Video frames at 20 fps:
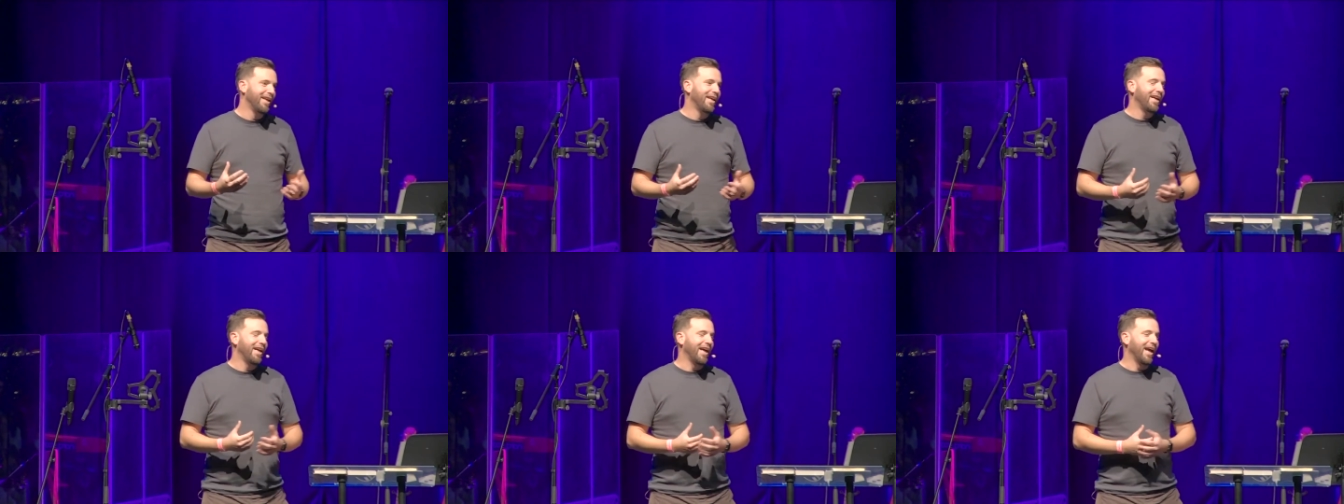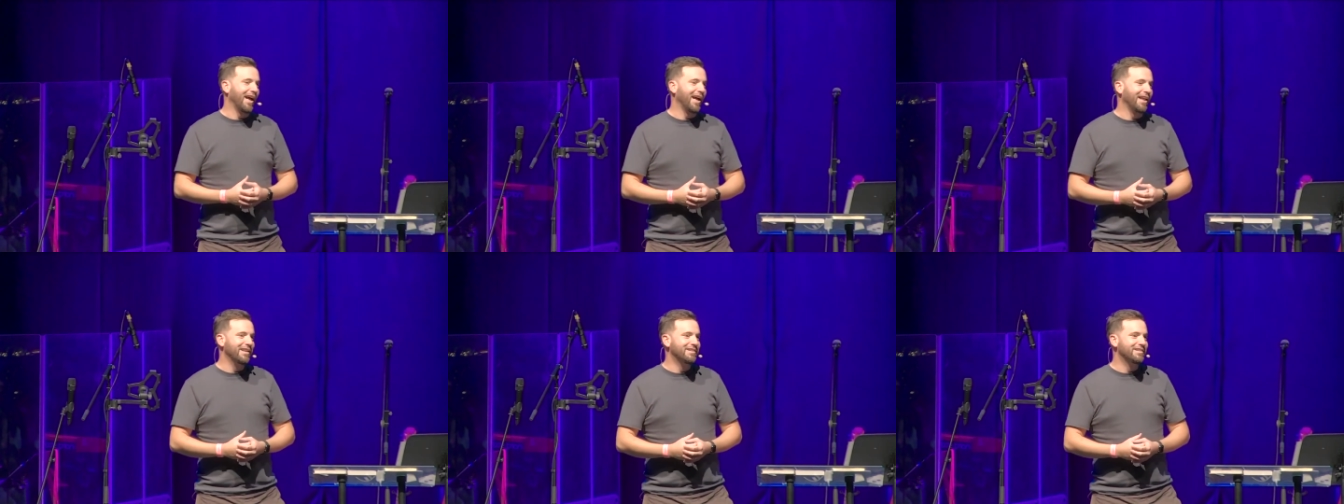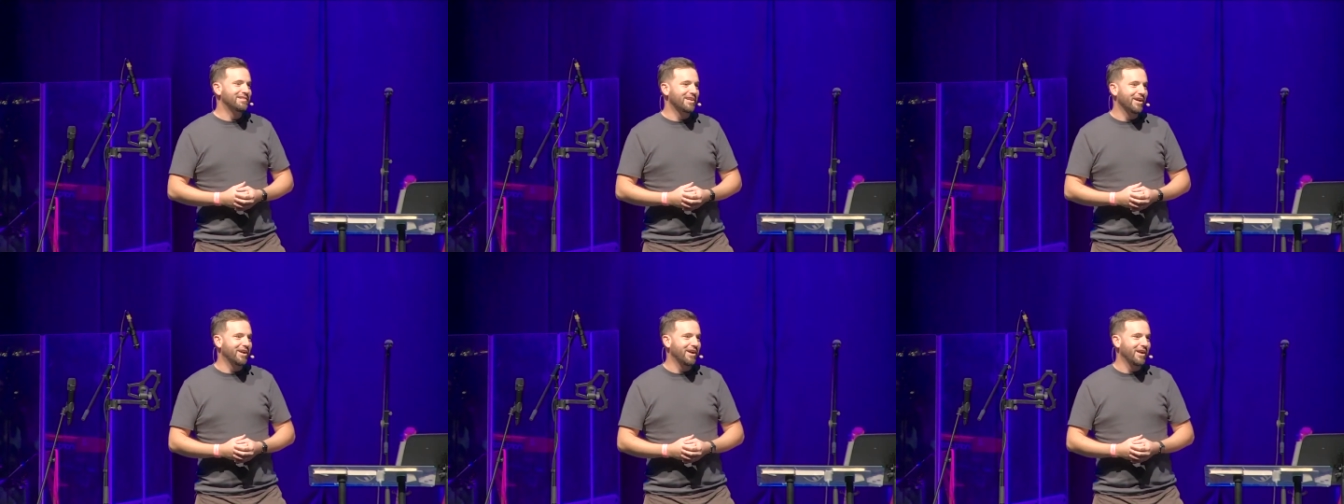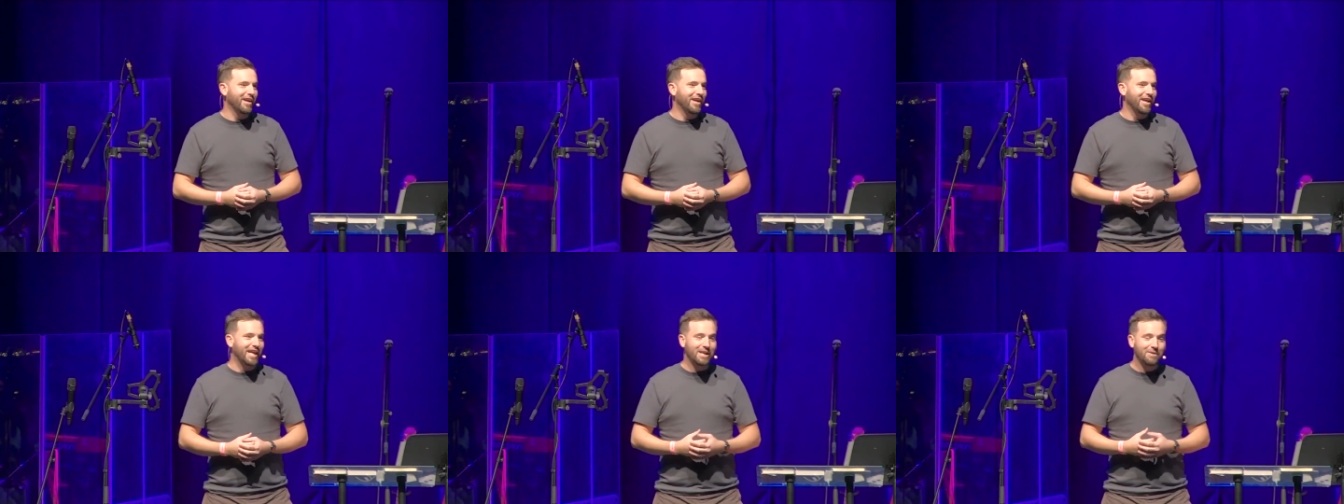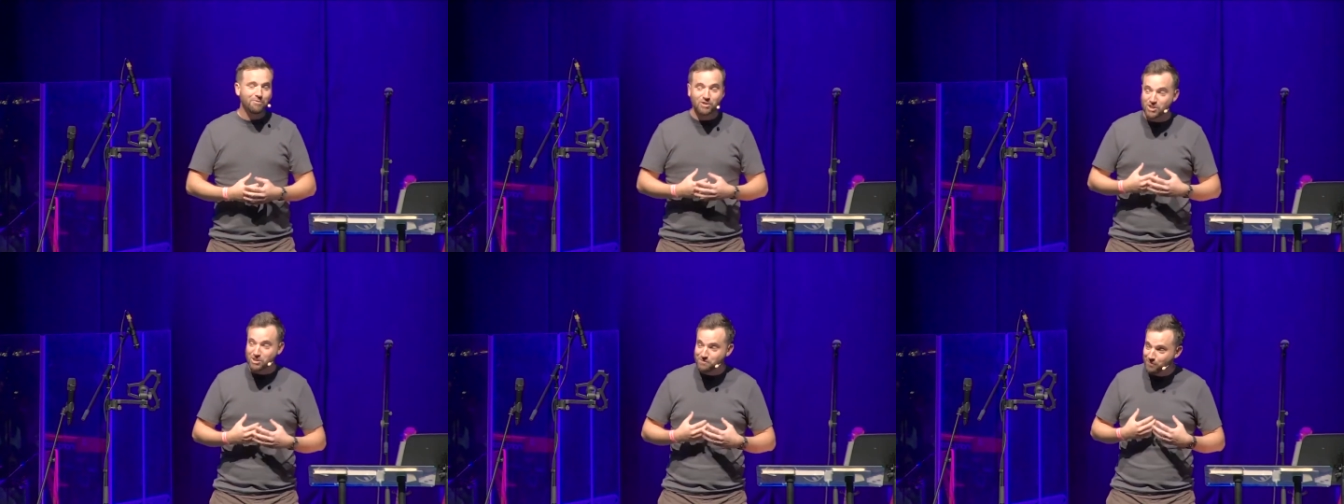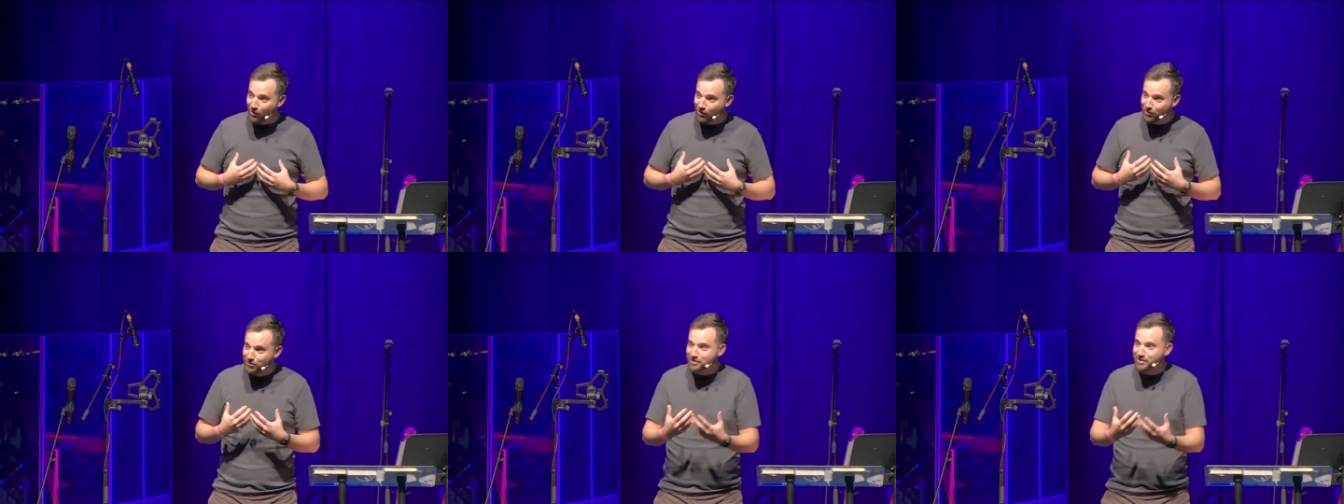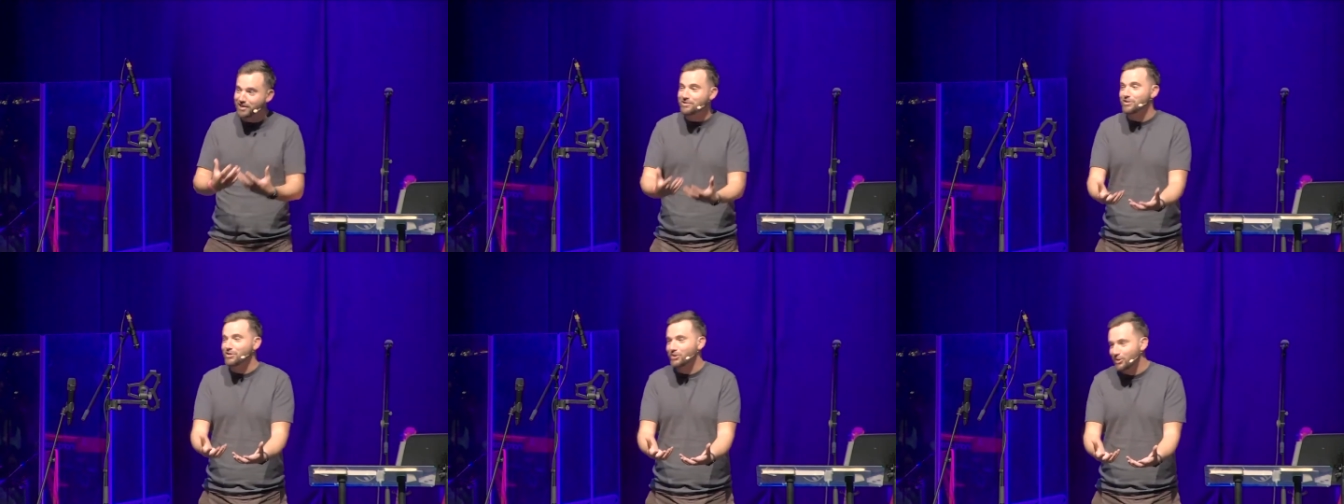And uh, he
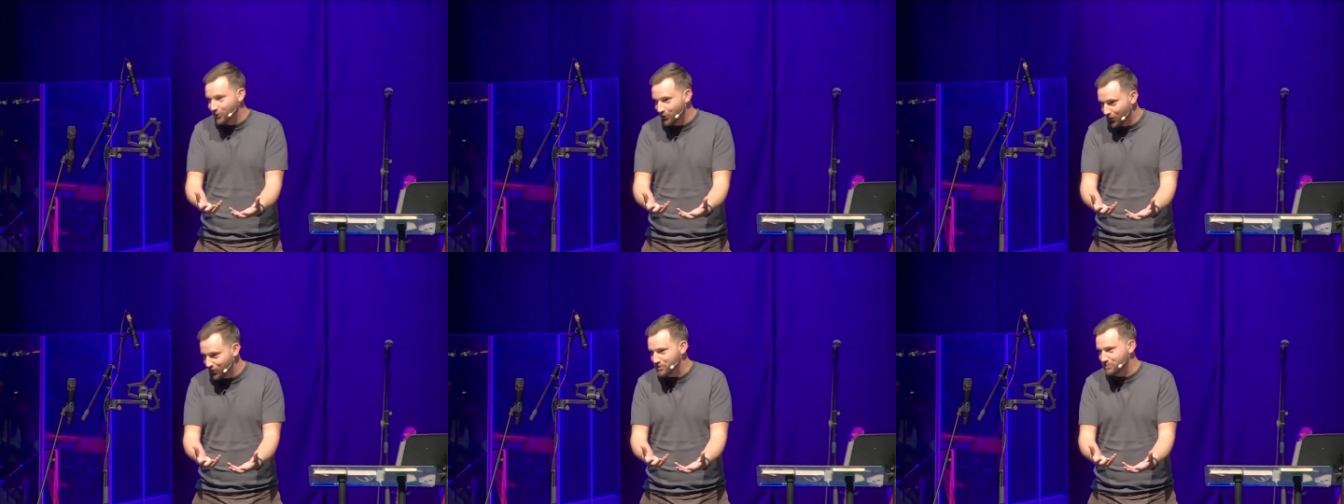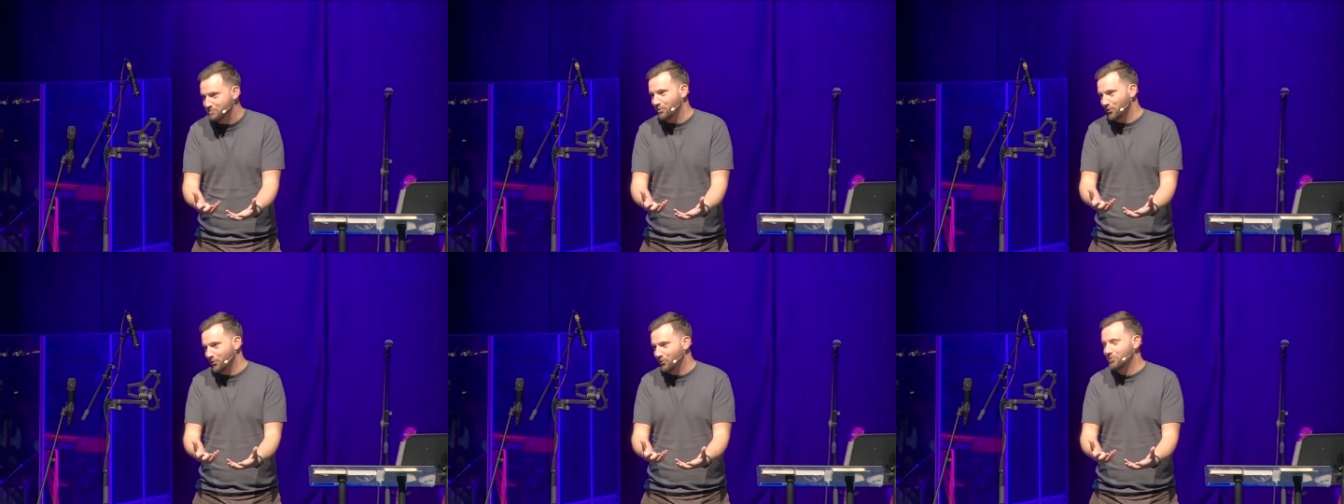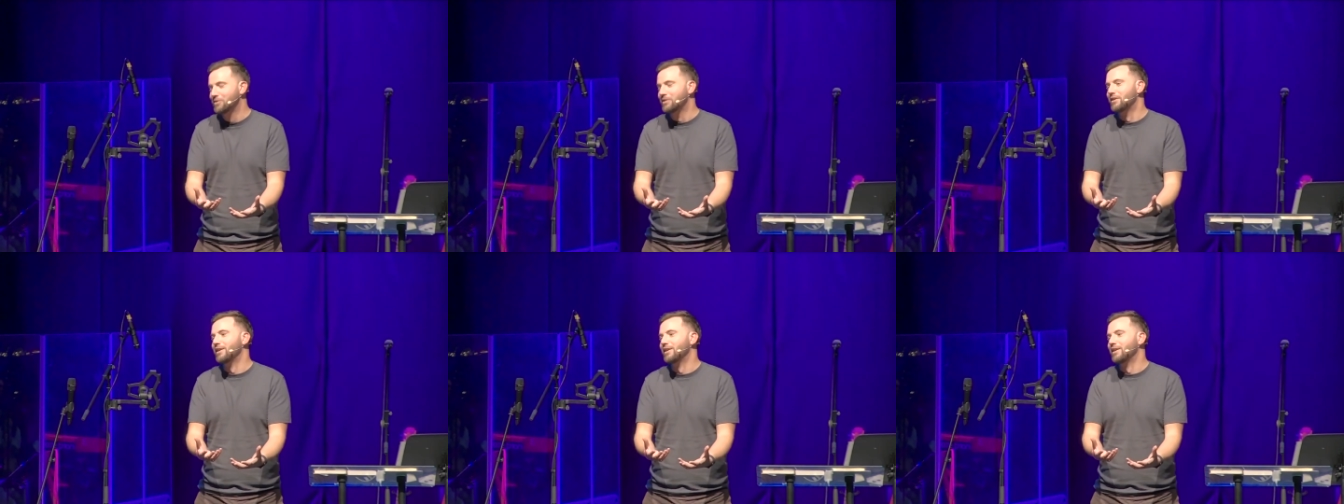responded to the gospel.